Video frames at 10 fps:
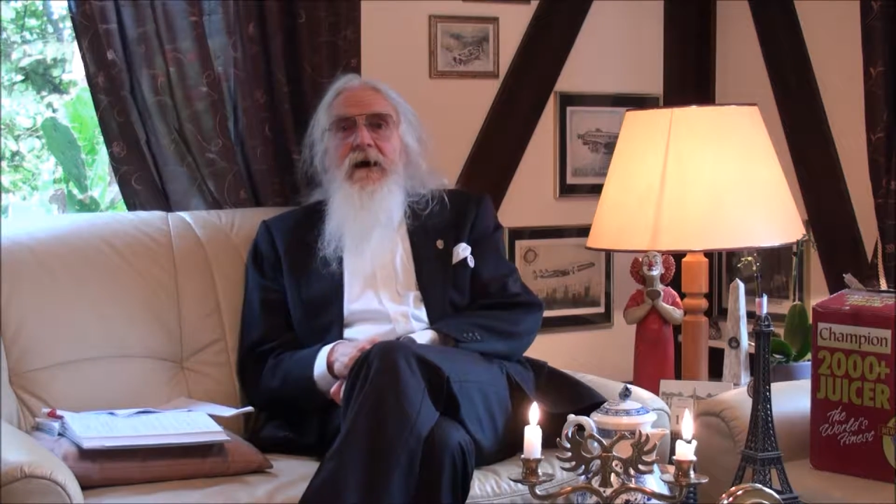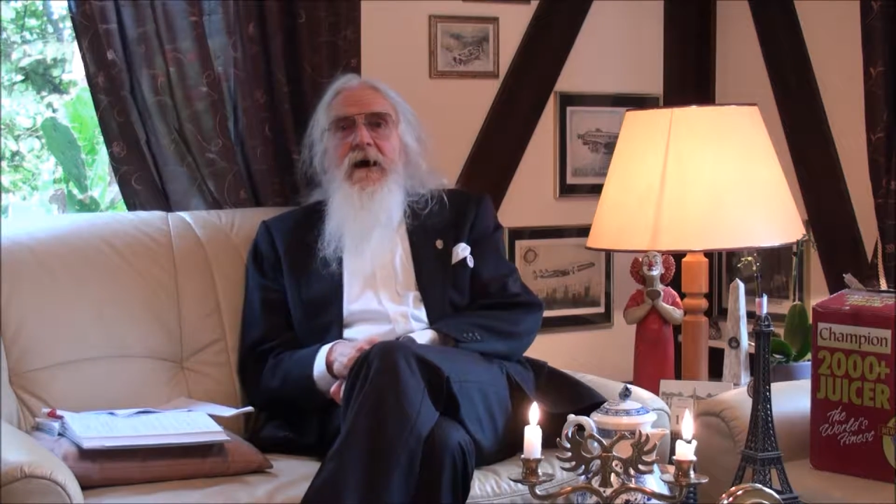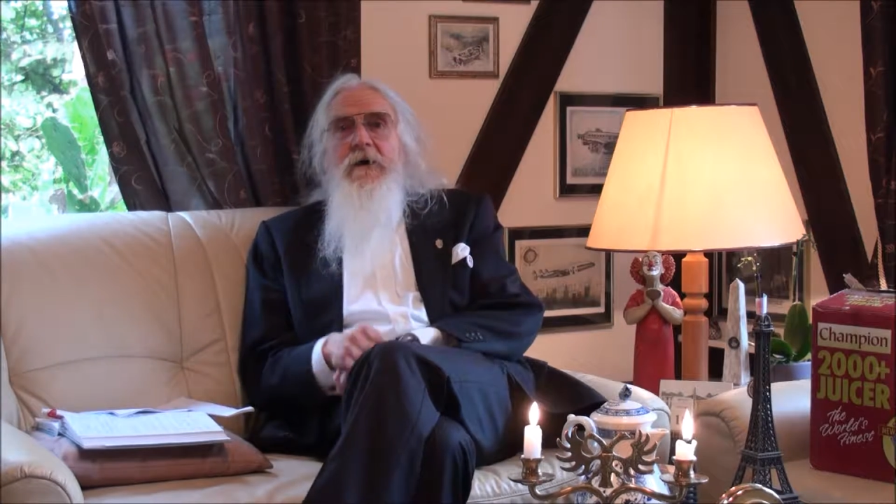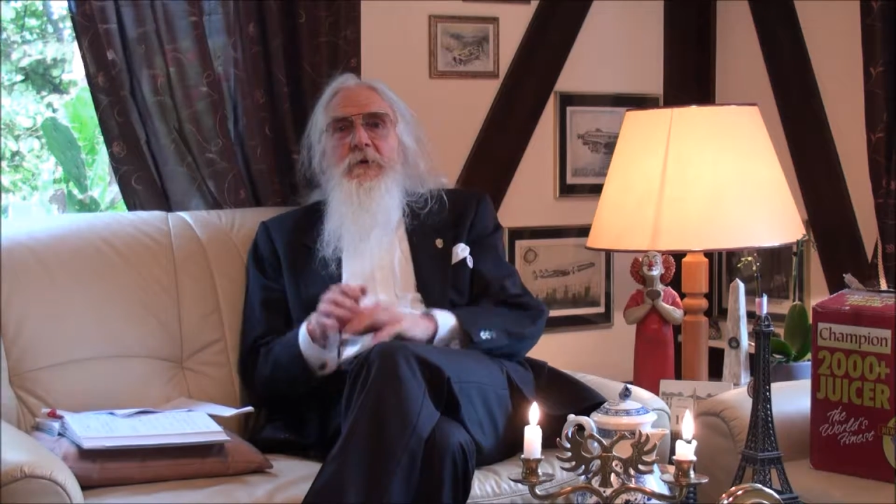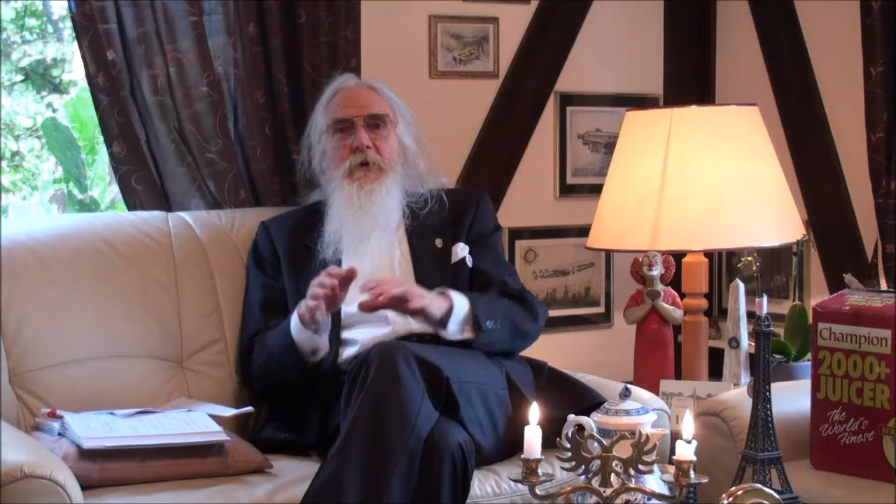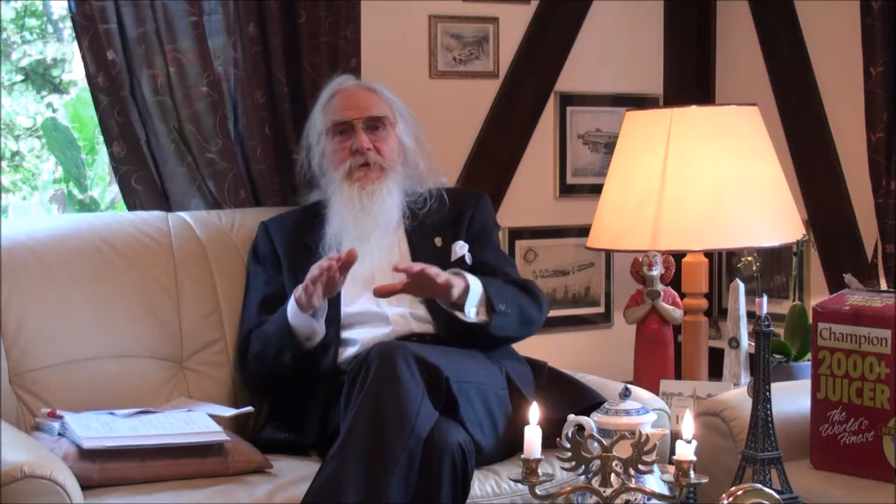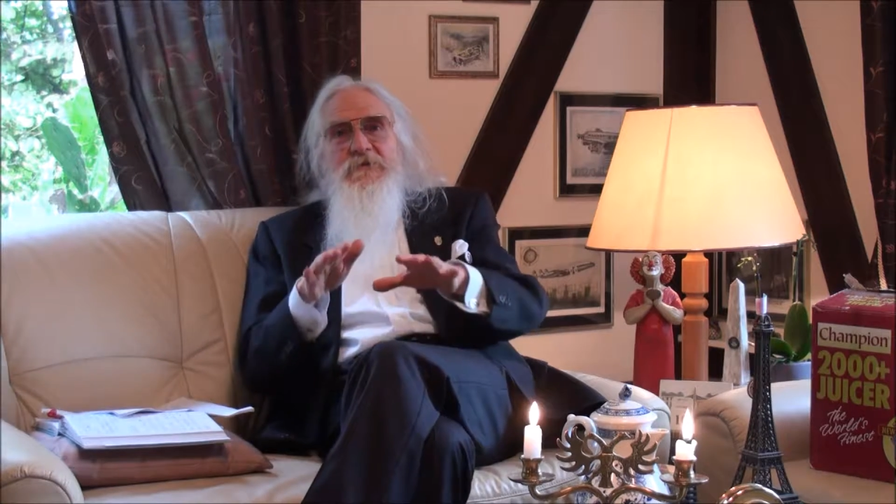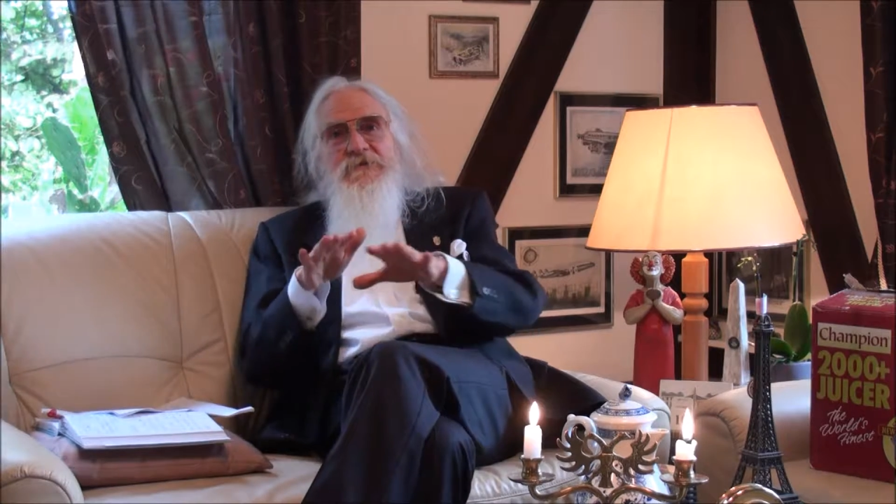I call it